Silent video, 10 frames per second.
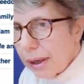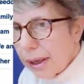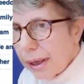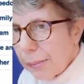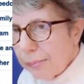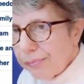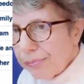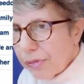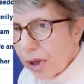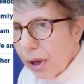Um,
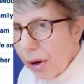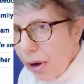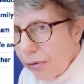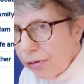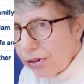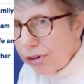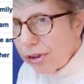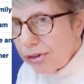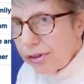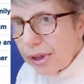
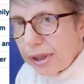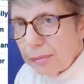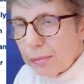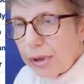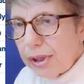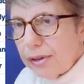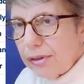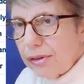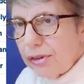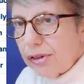Officers at
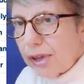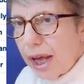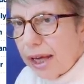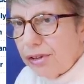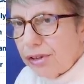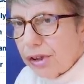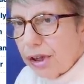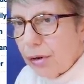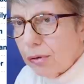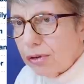Britain's high
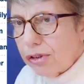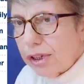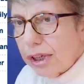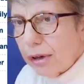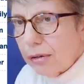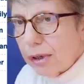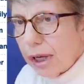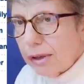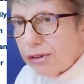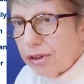security Long
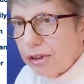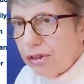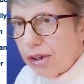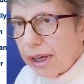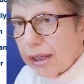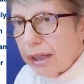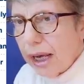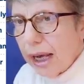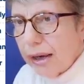Lartin jail